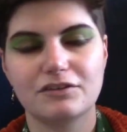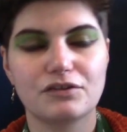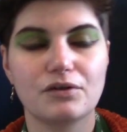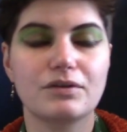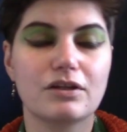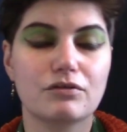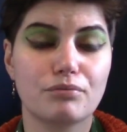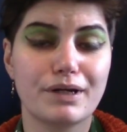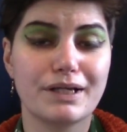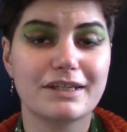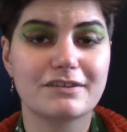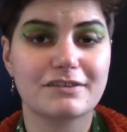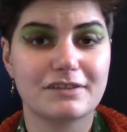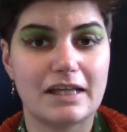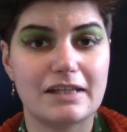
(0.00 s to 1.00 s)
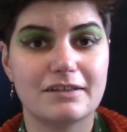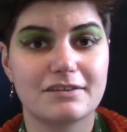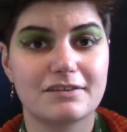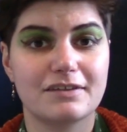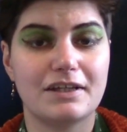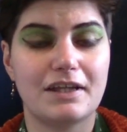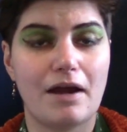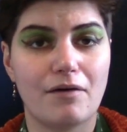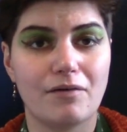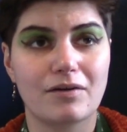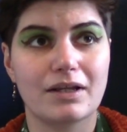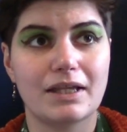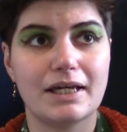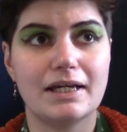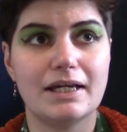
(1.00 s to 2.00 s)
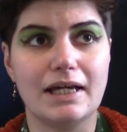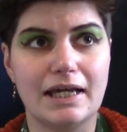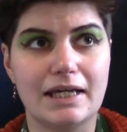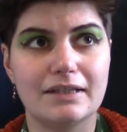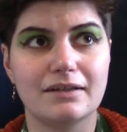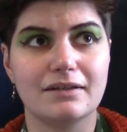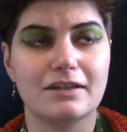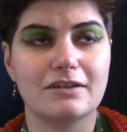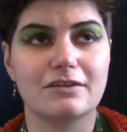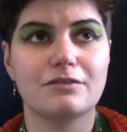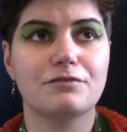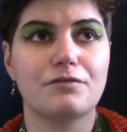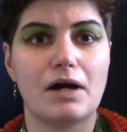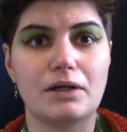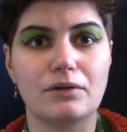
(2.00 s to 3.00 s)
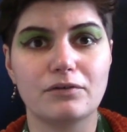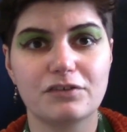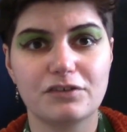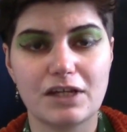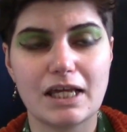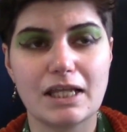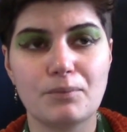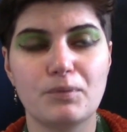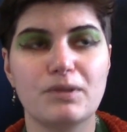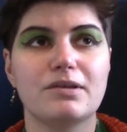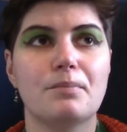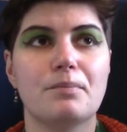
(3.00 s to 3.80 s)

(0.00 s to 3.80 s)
So there's really this sense inherently in this final scene with the